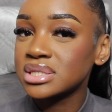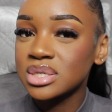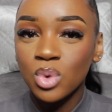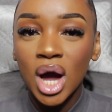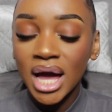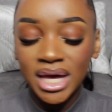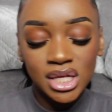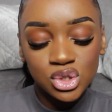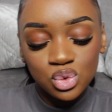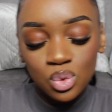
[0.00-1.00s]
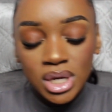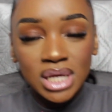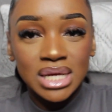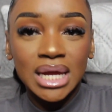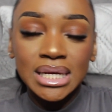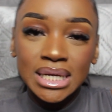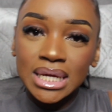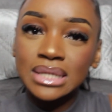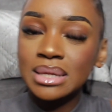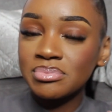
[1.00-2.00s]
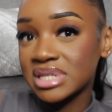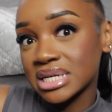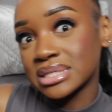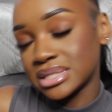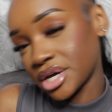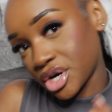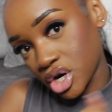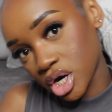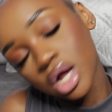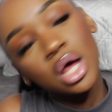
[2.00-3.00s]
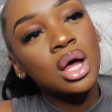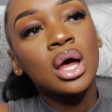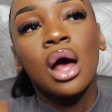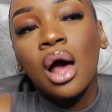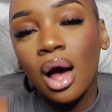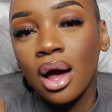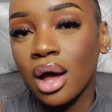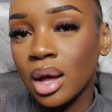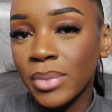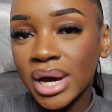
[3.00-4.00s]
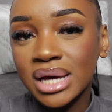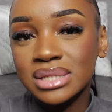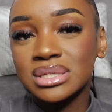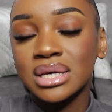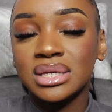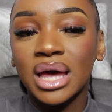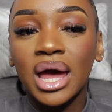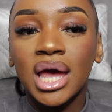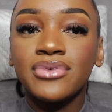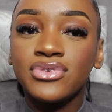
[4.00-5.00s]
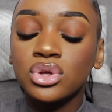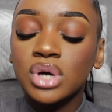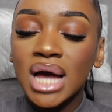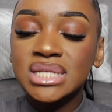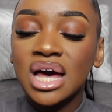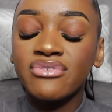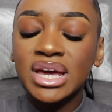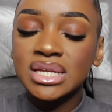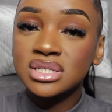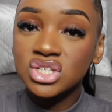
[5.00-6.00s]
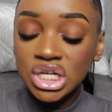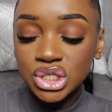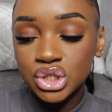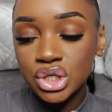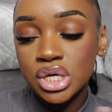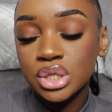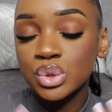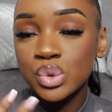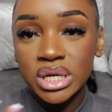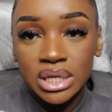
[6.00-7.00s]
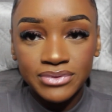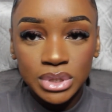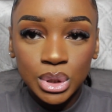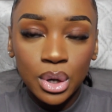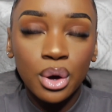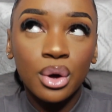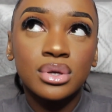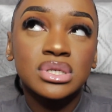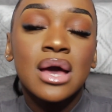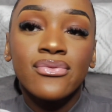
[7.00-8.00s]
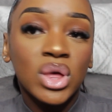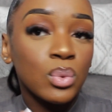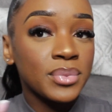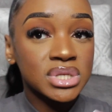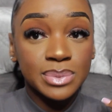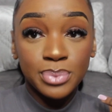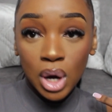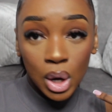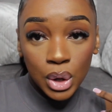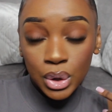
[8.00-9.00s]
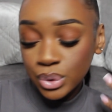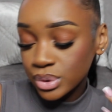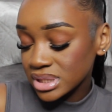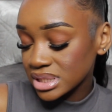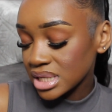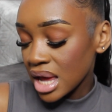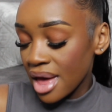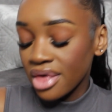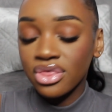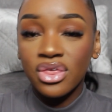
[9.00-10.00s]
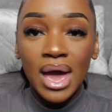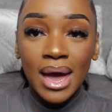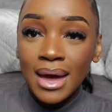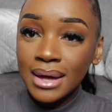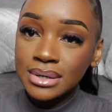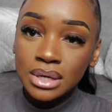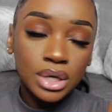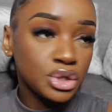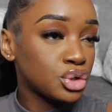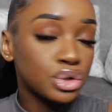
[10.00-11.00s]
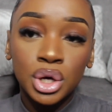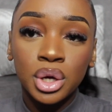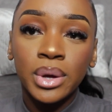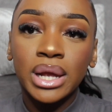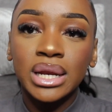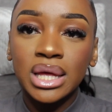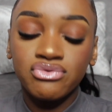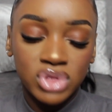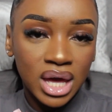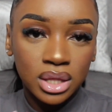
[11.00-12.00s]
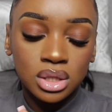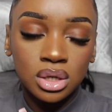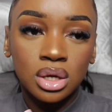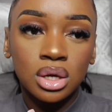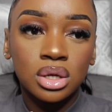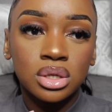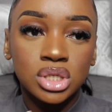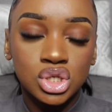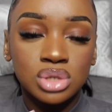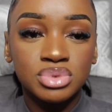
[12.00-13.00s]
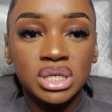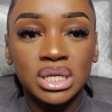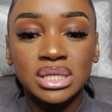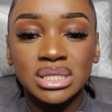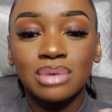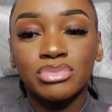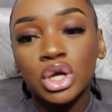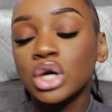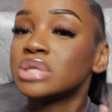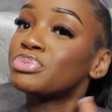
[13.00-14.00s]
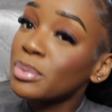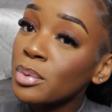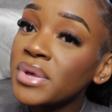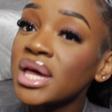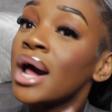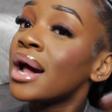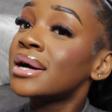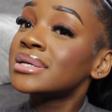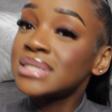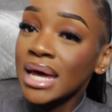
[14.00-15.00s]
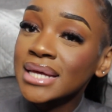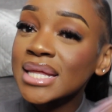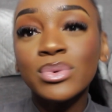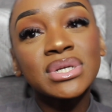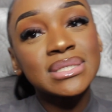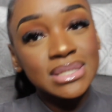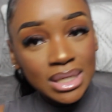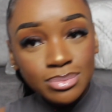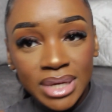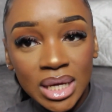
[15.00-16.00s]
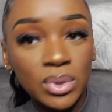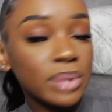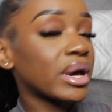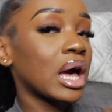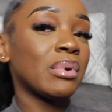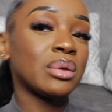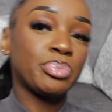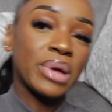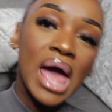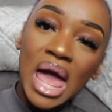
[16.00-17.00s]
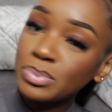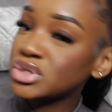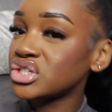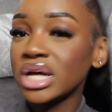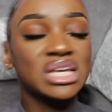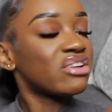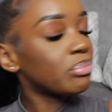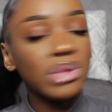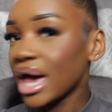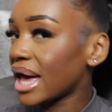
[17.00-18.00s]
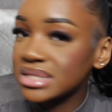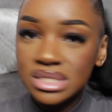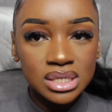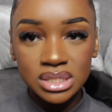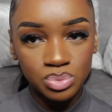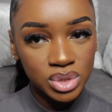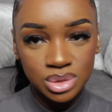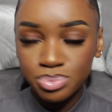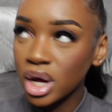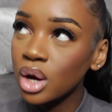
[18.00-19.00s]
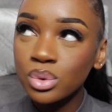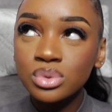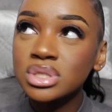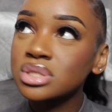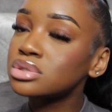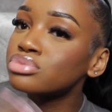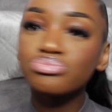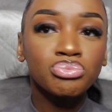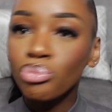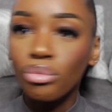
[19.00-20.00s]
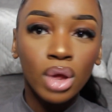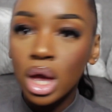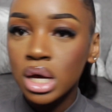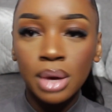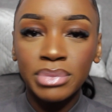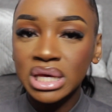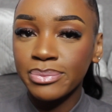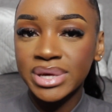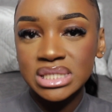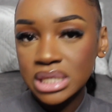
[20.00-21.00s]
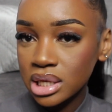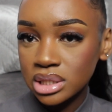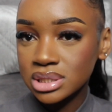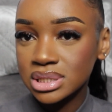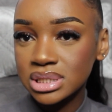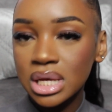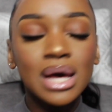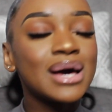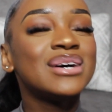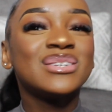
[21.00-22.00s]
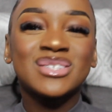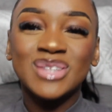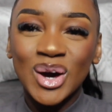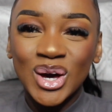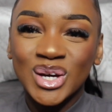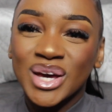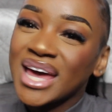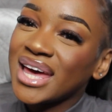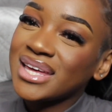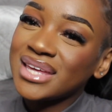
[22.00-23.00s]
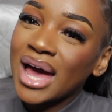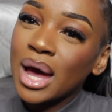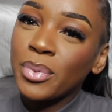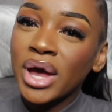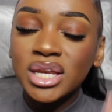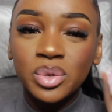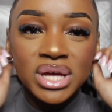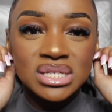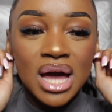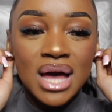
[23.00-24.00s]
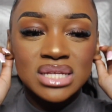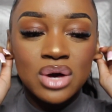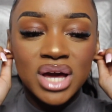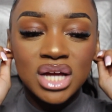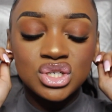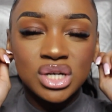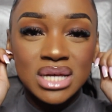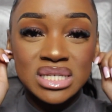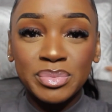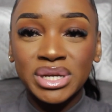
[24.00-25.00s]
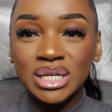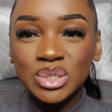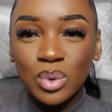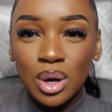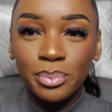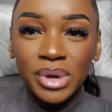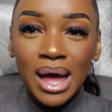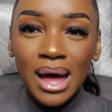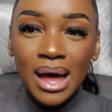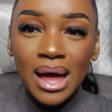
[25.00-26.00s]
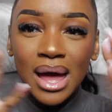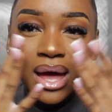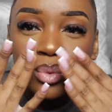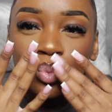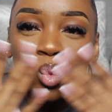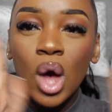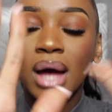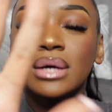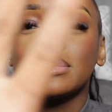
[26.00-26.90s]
see what I get to on a daily and them things there. And yeah, if you guys have any suggestions or any videos that you want me to post, then you know, leave that in the description link down below, because people be saying they want to see me, when am I coming back, but you're not giving me ideas on what to post. Make it make sense. So yeah, but anyways guys, I'll catch you guys in my next one. Bye. Mwah.